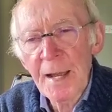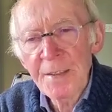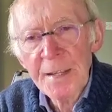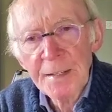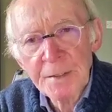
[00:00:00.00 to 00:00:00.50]

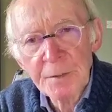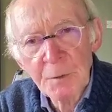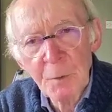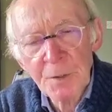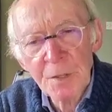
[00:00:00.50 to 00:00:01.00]
And yet,
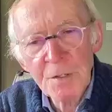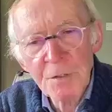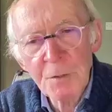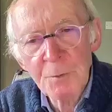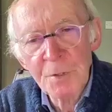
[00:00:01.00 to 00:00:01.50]
what do they
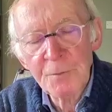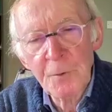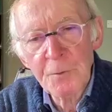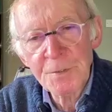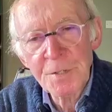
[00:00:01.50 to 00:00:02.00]
do with their
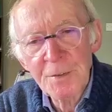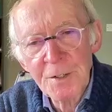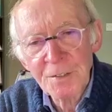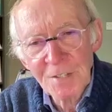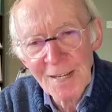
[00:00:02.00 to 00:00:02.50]
phones?
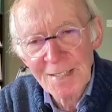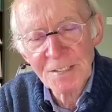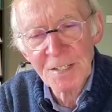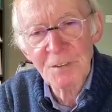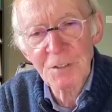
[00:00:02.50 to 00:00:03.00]
They're
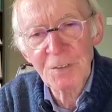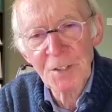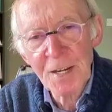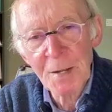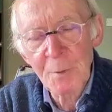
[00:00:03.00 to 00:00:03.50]
texting all
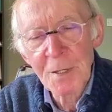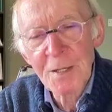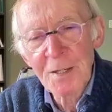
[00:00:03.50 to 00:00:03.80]
the time.